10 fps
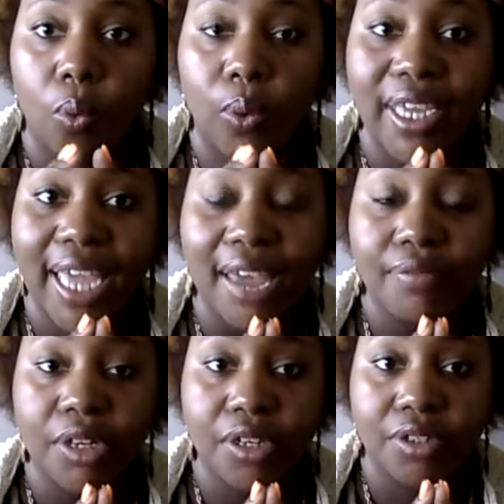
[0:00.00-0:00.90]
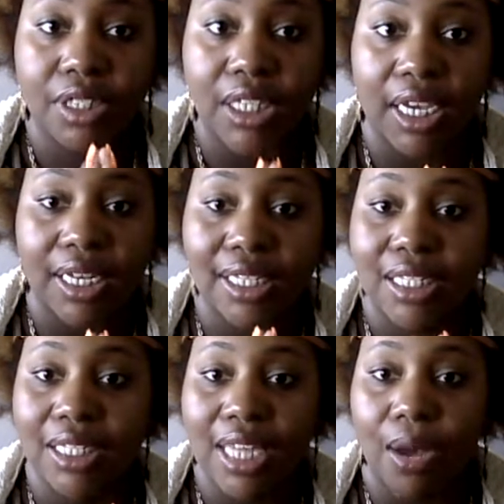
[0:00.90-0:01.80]
we have to understand
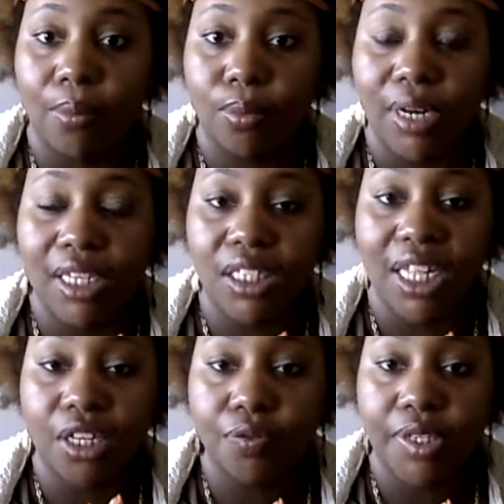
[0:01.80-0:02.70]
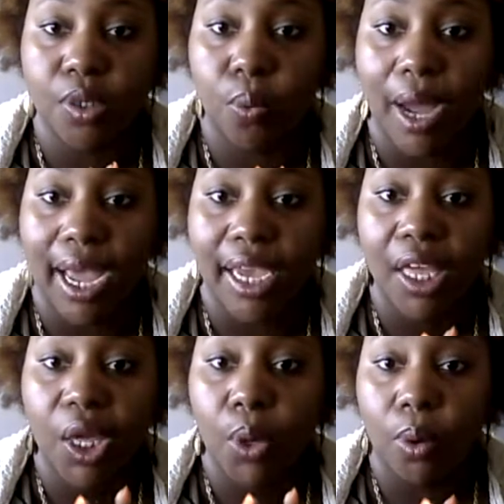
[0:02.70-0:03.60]
that's not the reason why
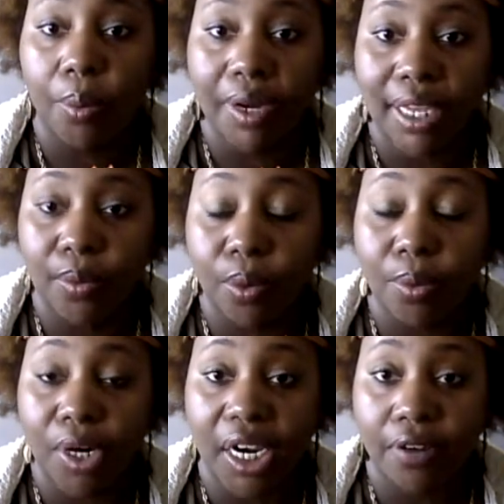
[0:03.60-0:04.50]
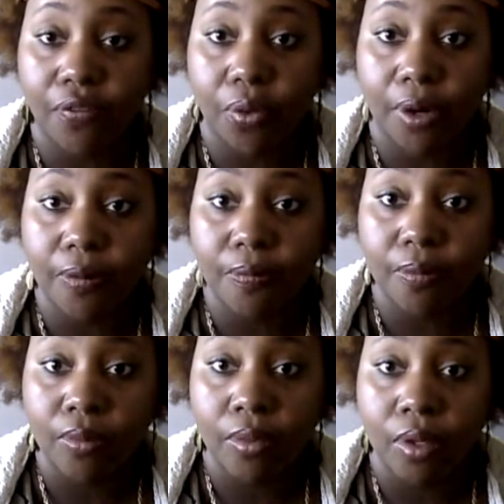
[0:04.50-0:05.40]
we were here for.
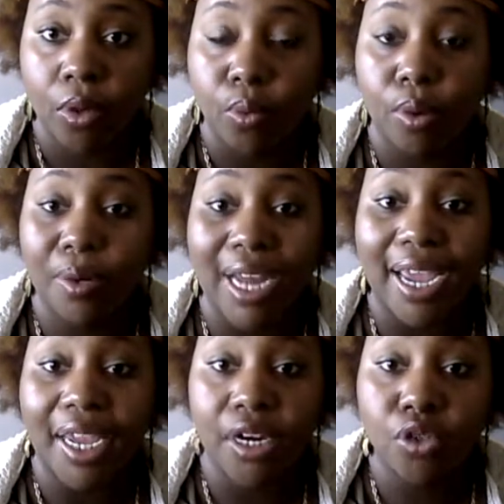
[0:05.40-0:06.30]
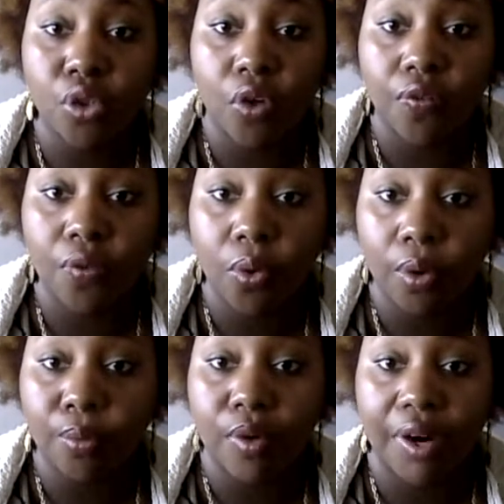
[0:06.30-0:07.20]
We were not here to
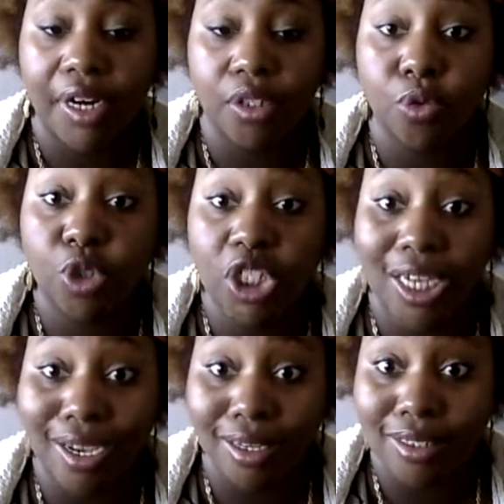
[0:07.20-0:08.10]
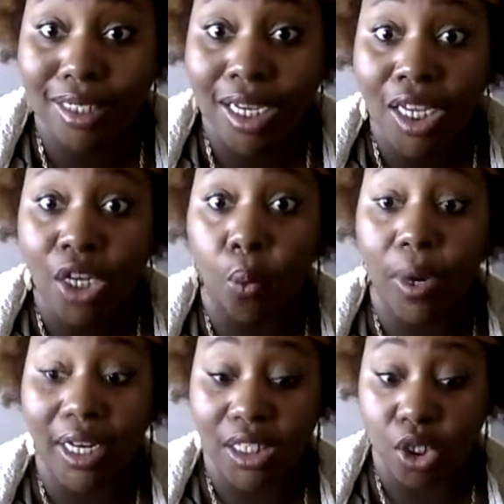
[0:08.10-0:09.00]
conform. We are here to change
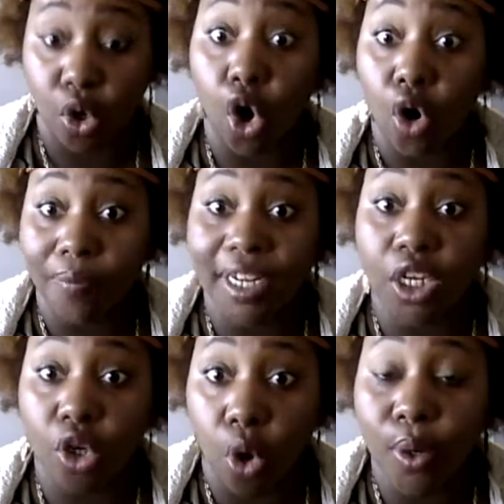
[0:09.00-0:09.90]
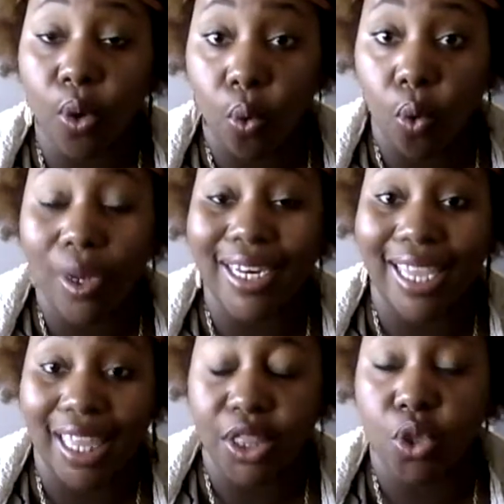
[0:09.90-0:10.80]
what is already going on
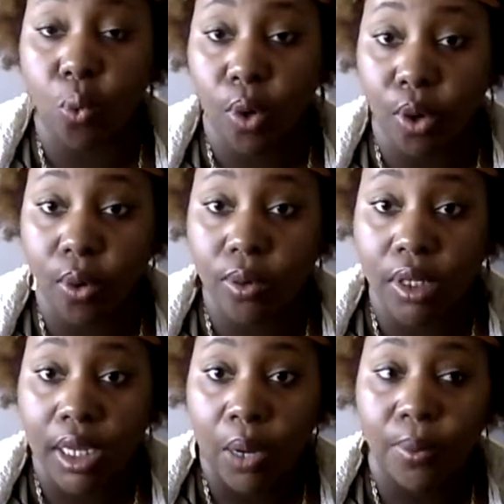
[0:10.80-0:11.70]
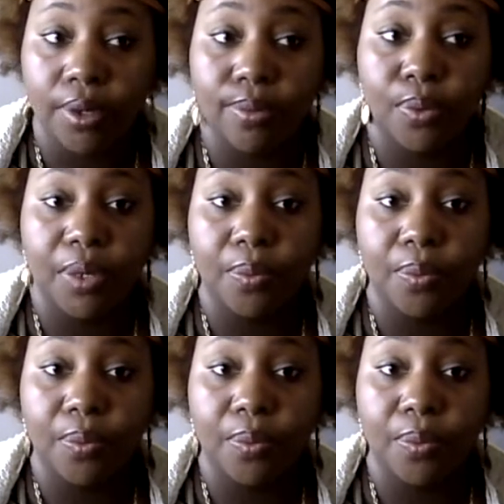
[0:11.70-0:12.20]
in the world. You